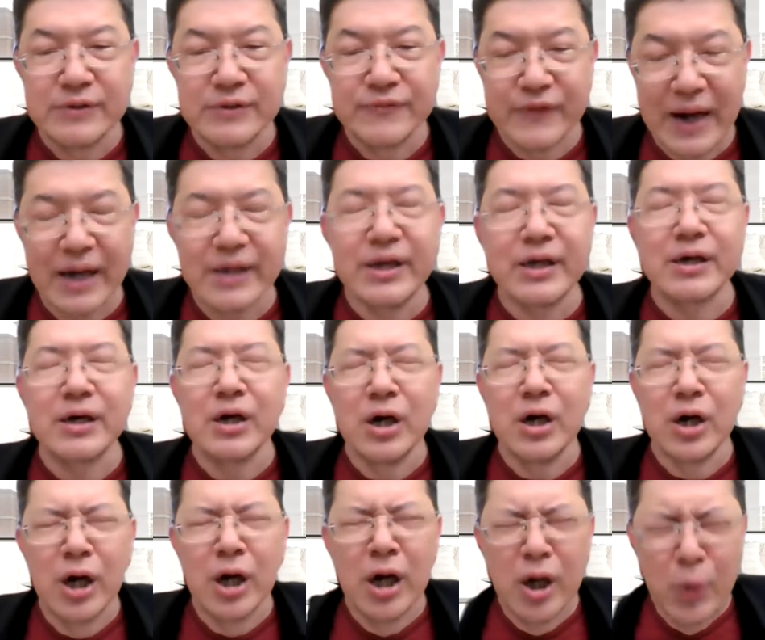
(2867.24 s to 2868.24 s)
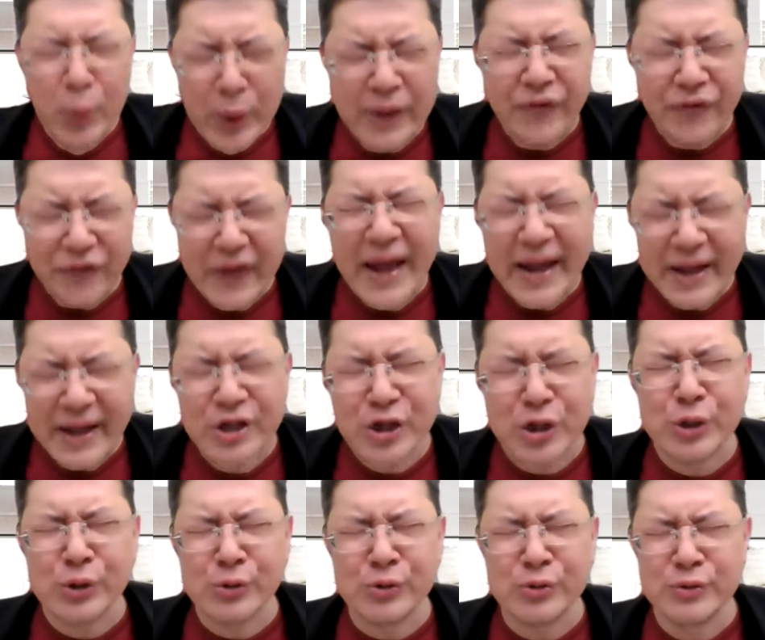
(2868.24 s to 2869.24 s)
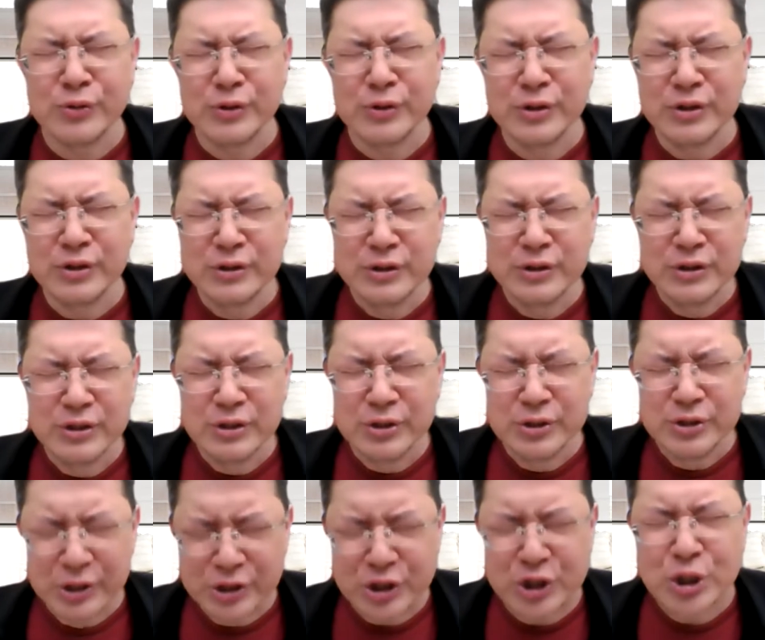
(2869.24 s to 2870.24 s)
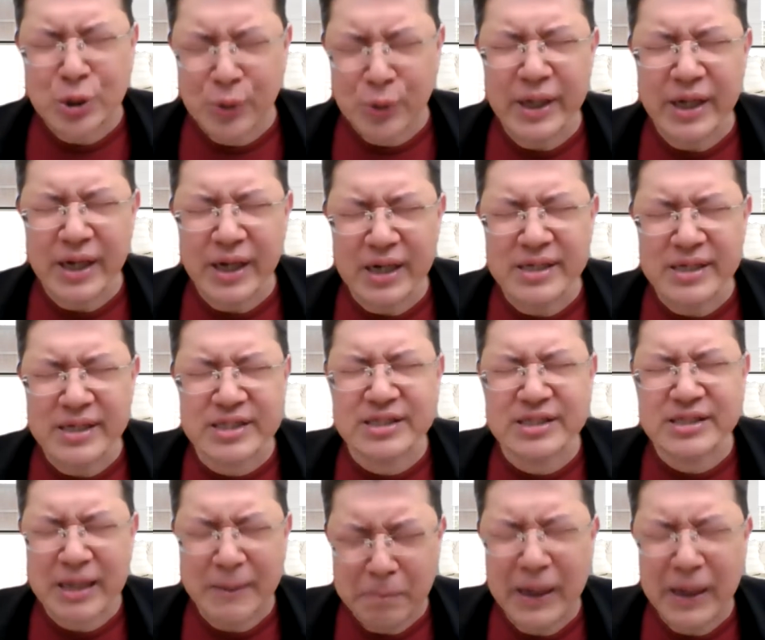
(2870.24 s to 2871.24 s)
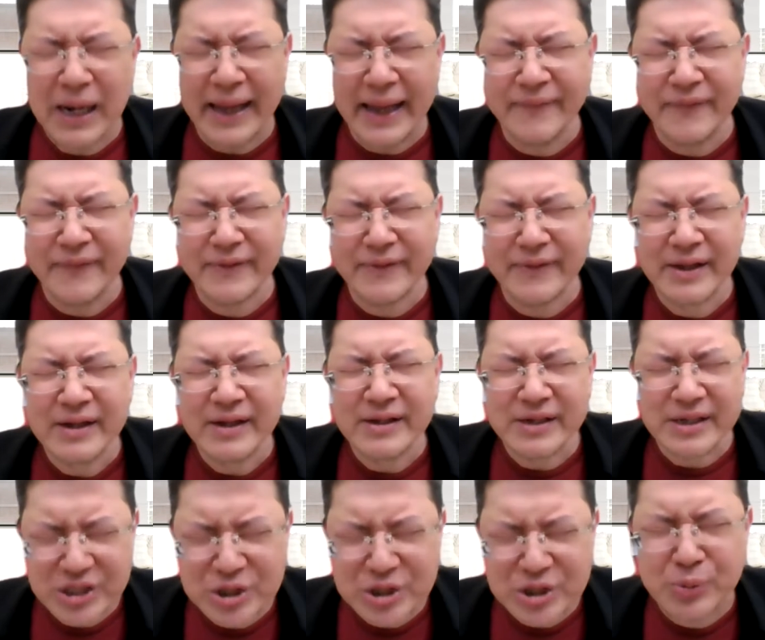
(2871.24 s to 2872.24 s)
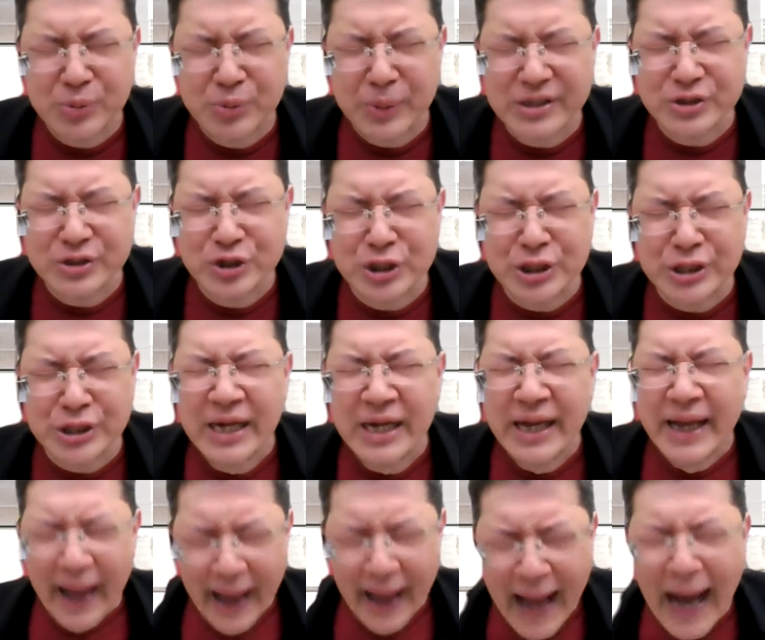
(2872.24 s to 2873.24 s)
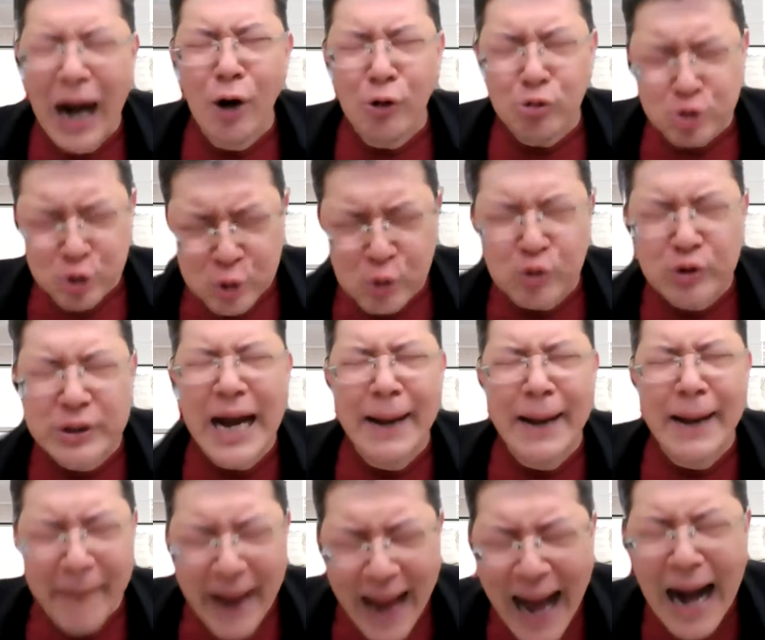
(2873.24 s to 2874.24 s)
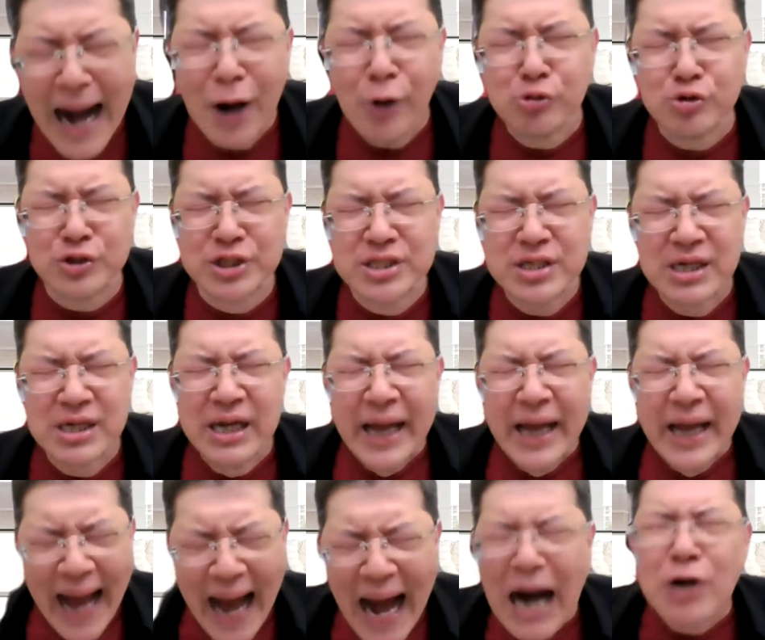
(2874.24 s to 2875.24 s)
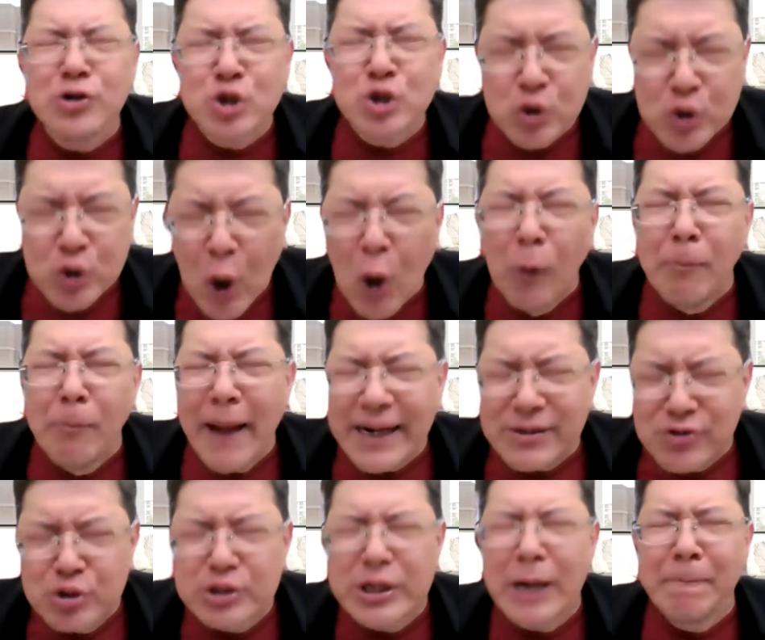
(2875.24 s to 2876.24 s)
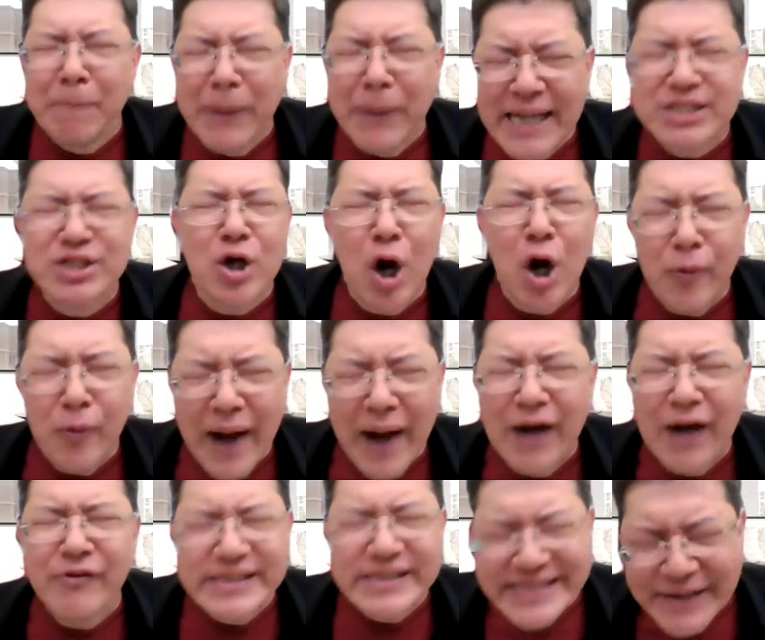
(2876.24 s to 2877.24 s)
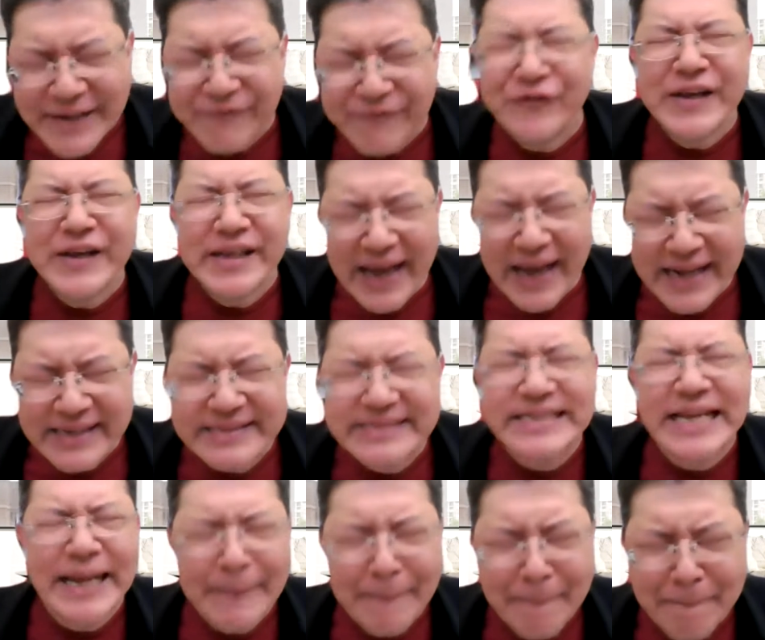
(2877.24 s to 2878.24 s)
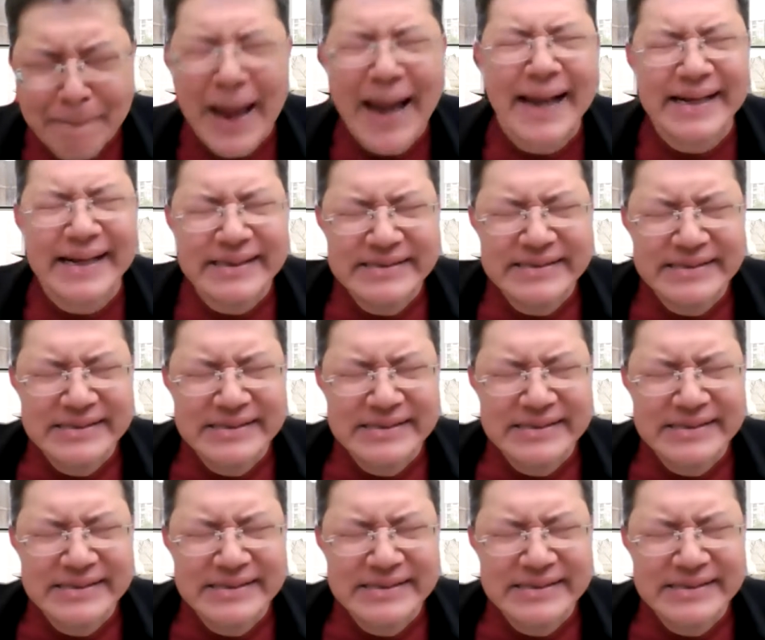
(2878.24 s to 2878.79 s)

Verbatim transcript: Father, we thank you. You're showing us the plan, the strategy, how to come out, how to go back to the place of our defeat and take back